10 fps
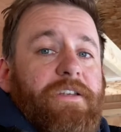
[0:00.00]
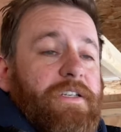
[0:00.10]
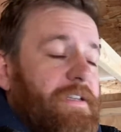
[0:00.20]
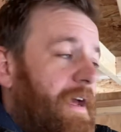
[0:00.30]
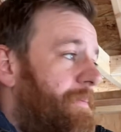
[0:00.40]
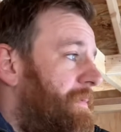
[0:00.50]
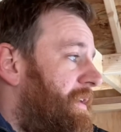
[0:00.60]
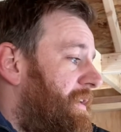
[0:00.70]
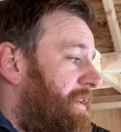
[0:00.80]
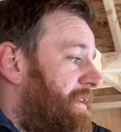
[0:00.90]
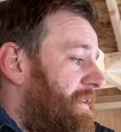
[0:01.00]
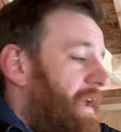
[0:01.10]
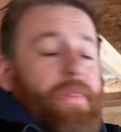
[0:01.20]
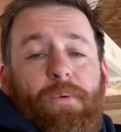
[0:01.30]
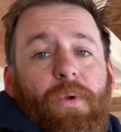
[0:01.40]
Time
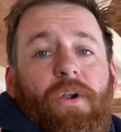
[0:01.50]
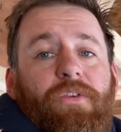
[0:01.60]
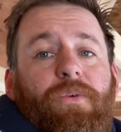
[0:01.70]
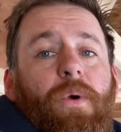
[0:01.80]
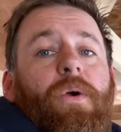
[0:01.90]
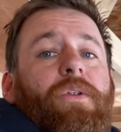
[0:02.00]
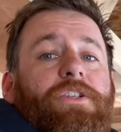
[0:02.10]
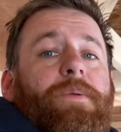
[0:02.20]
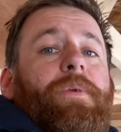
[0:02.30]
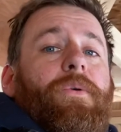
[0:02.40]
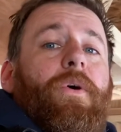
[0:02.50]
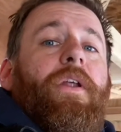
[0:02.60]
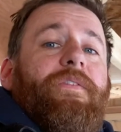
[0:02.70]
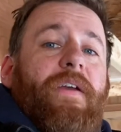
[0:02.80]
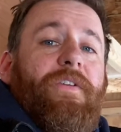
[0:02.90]
got the worst shipping quote
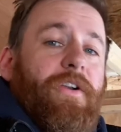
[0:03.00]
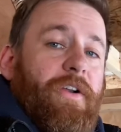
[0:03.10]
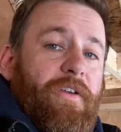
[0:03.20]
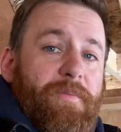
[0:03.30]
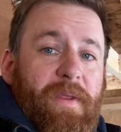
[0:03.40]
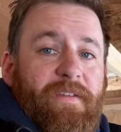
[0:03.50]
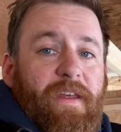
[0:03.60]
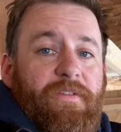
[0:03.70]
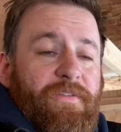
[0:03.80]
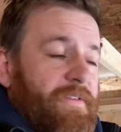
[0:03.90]
I've ever heard of, because I've